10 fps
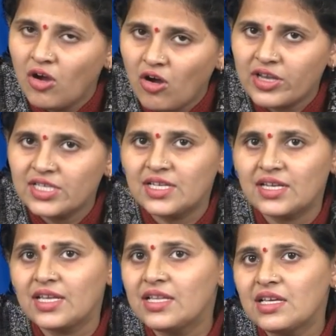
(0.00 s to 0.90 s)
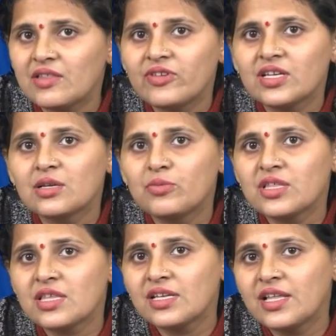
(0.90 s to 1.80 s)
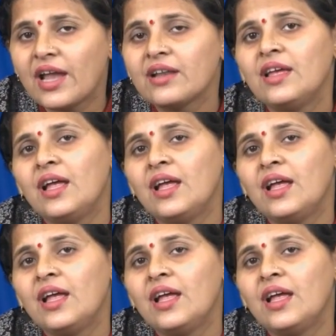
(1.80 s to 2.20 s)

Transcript: origin. In this figure we see that